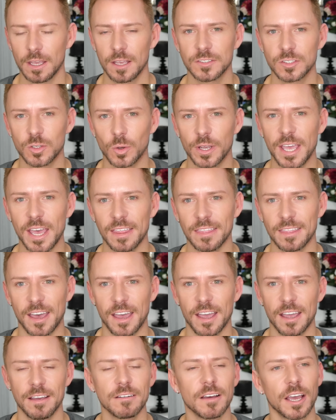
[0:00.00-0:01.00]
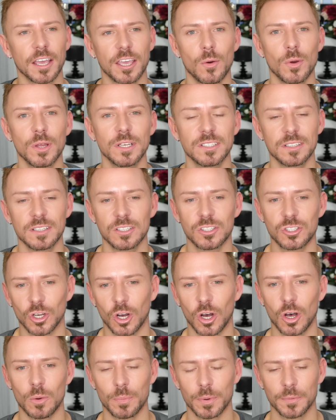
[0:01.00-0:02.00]
So I get there, I go into the
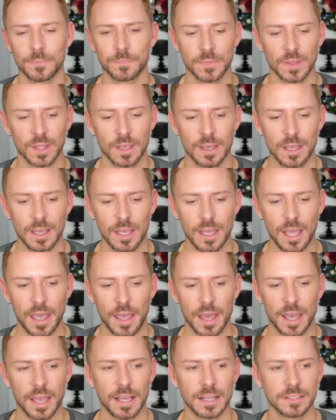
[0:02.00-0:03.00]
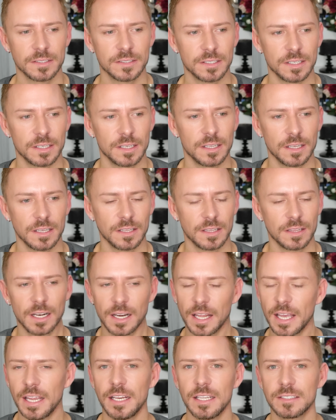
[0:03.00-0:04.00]
shop, and the
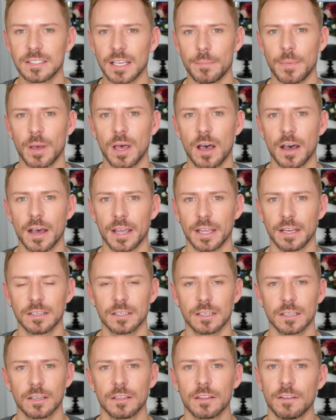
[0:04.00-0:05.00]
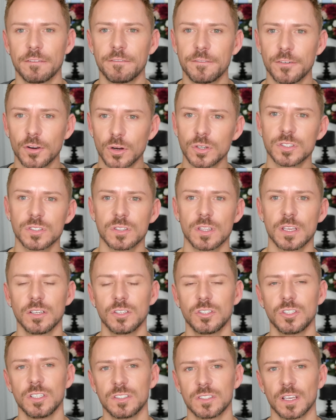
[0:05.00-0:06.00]
lady sat behind, the first thing
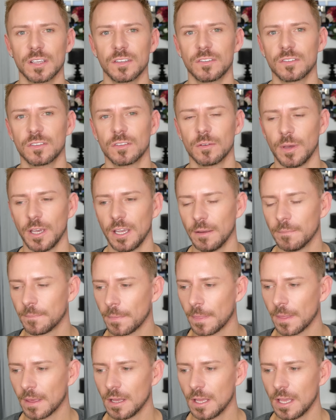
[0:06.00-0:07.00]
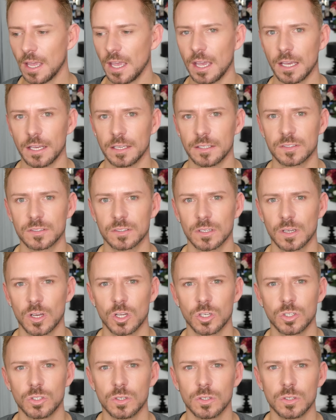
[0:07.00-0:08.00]
she says to me is,
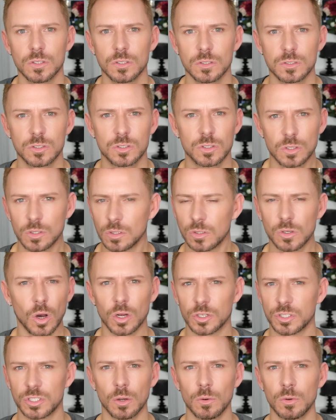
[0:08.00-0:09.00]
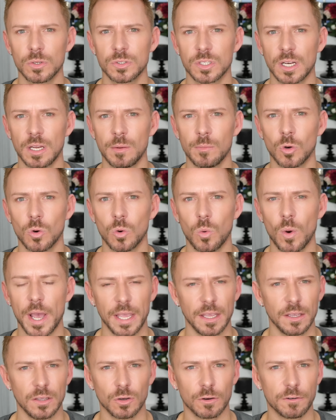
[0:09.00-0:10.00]
"God, don't lose any more
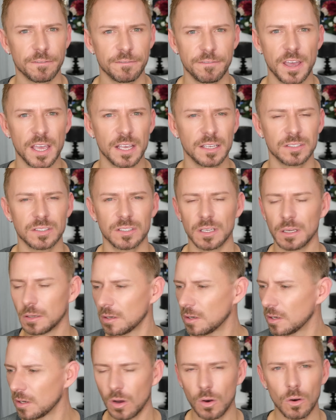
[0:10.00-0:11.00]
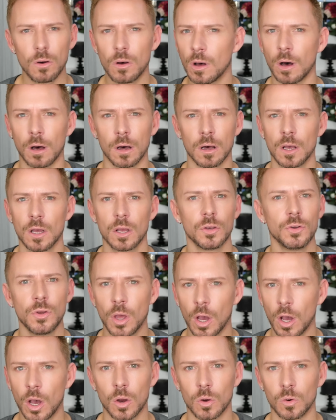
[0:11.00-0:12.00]
weight, your face, oh
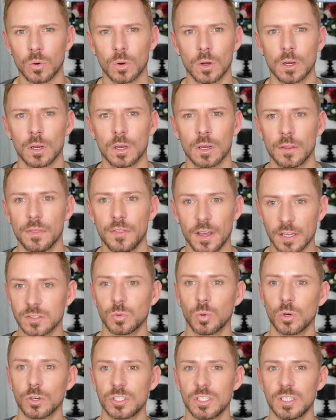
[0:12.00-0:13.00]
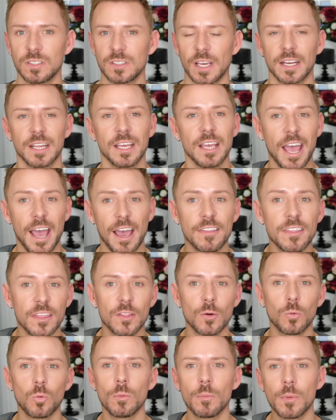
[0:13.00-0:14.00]
no." That's what she said. And then
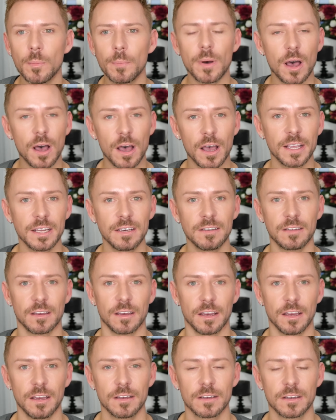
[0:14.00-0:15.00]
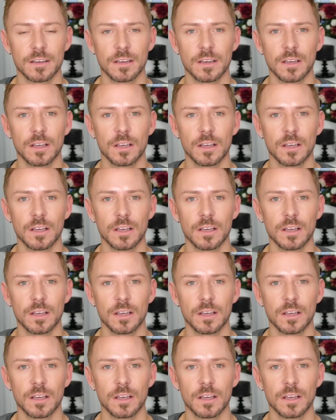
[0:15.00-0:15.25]
the woman behind her